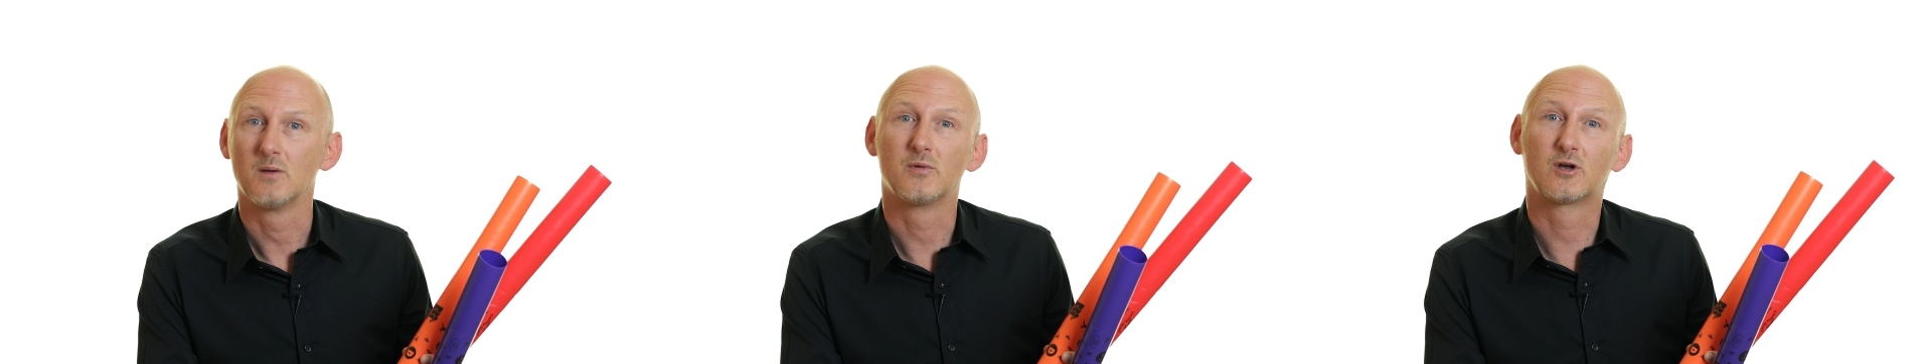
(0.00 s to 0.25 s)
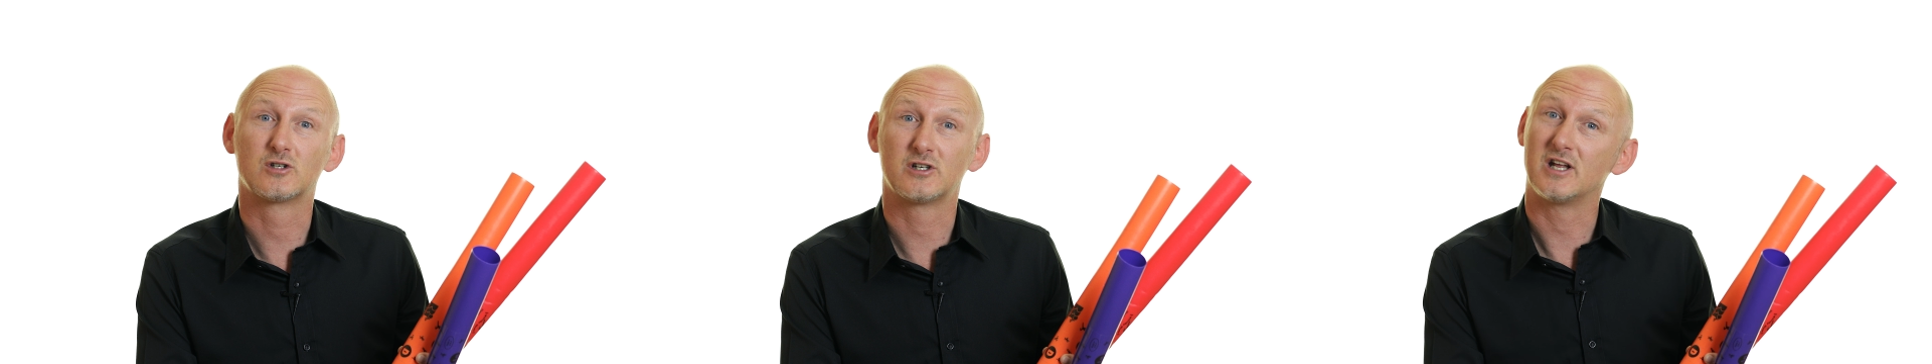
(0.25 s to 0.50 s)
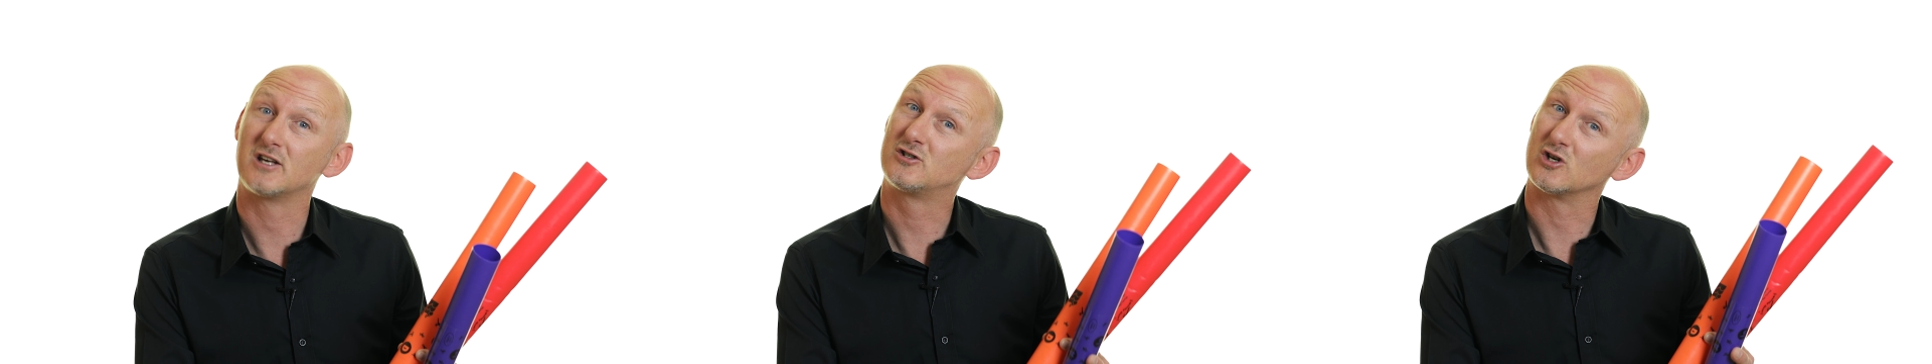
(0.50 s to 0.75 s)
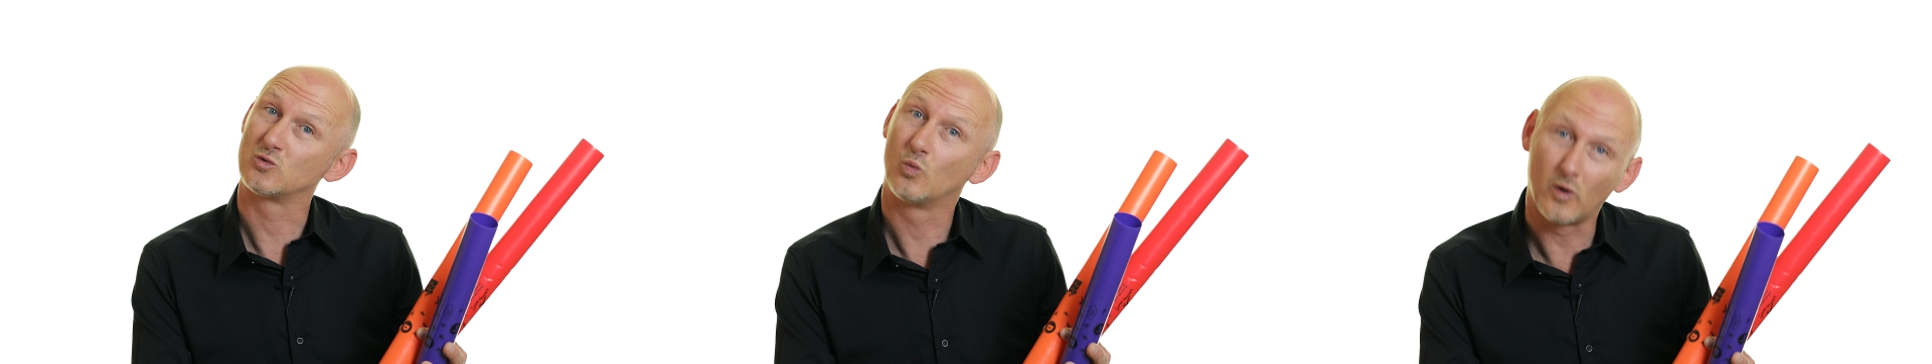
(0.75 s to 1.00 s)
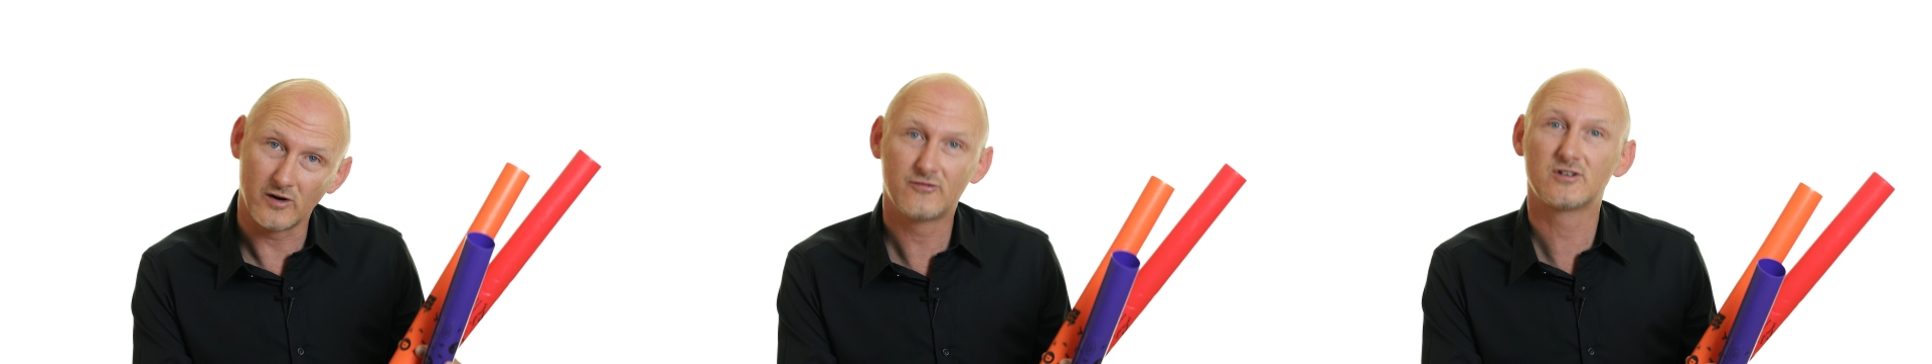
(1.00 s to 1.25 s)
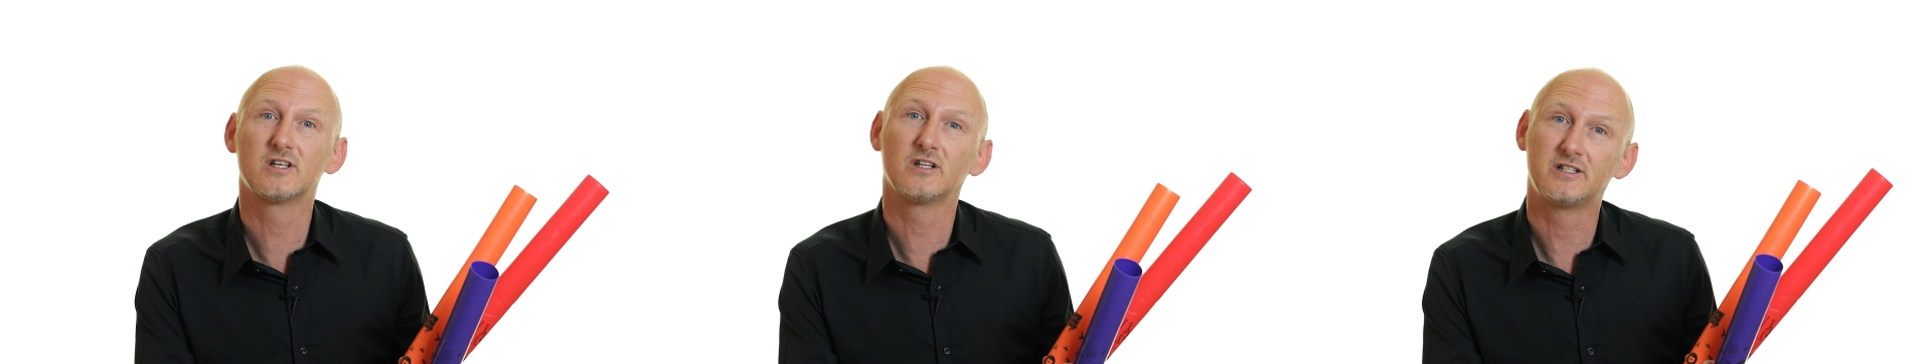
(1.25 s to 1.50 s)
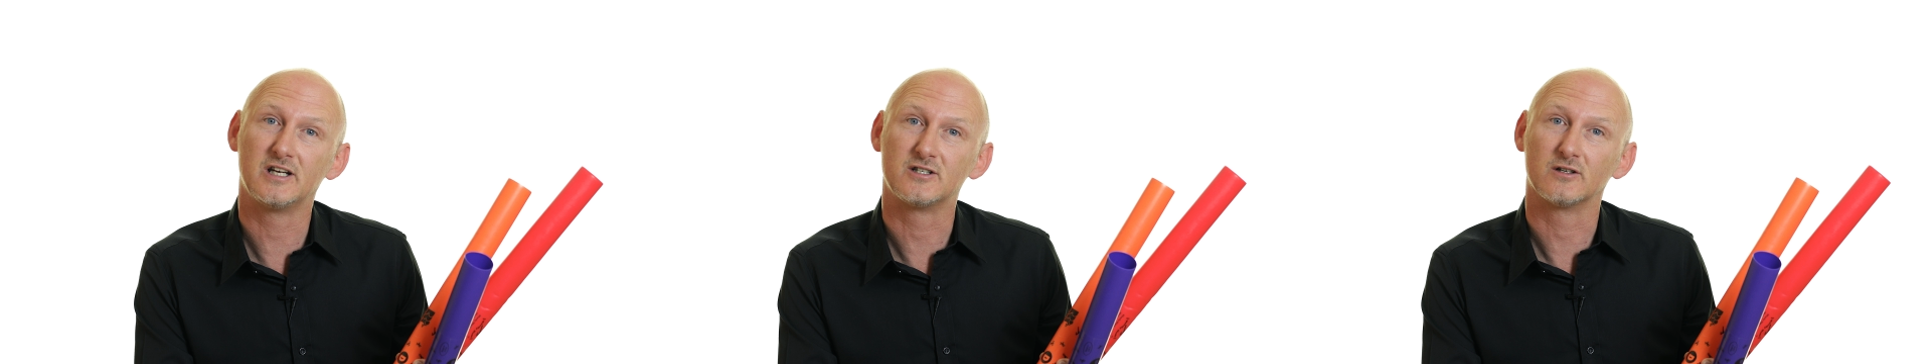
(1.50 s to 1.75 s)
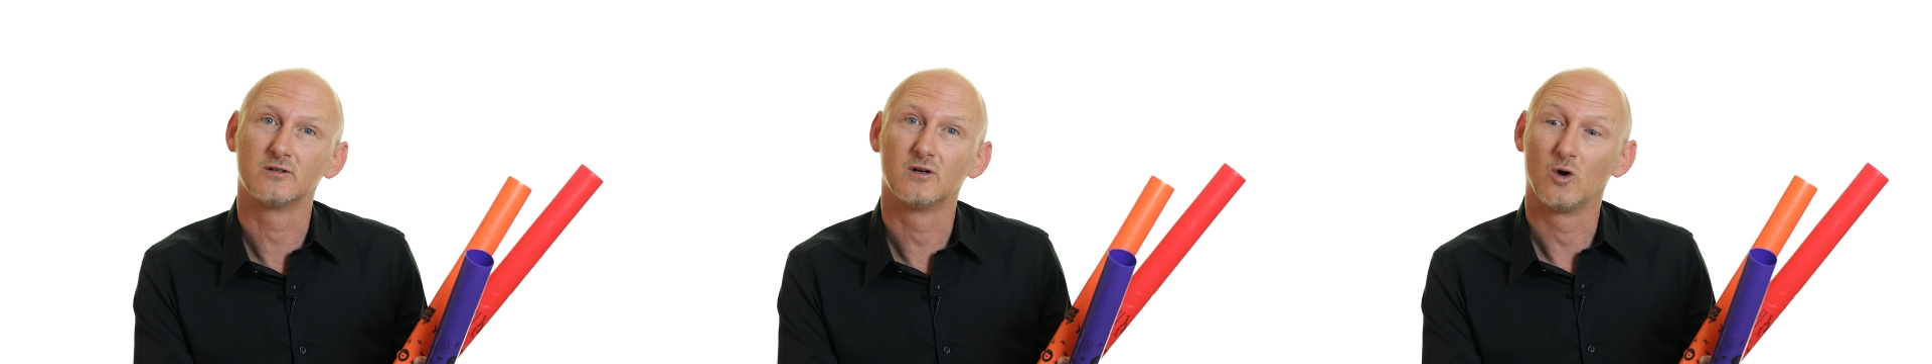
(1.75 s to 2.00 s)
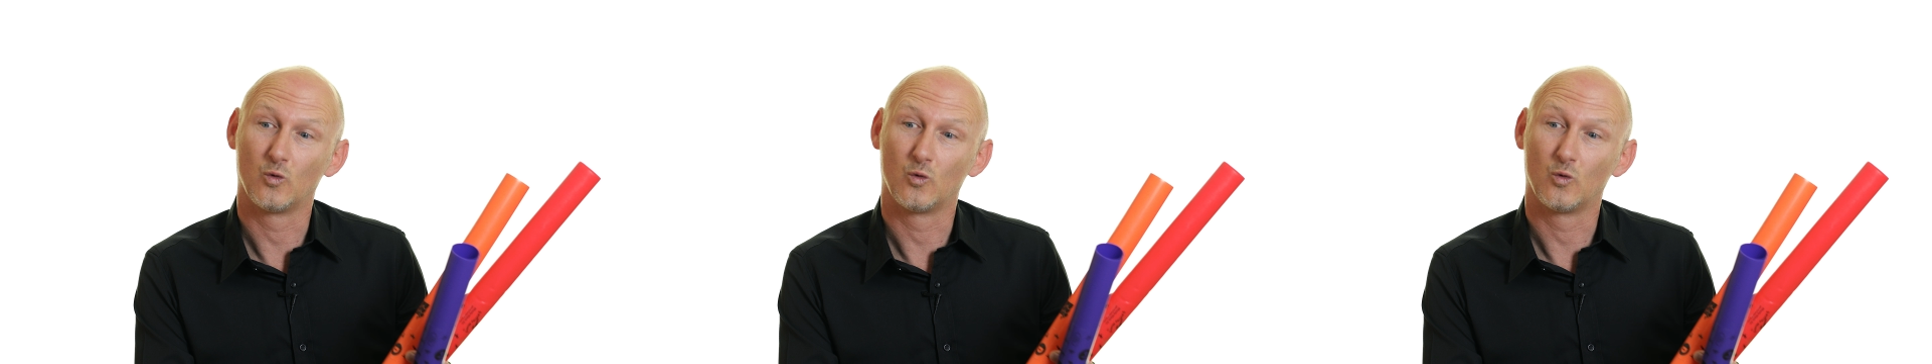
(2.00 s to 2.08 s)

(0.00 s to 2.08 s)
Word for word: Because it takes just one facilitator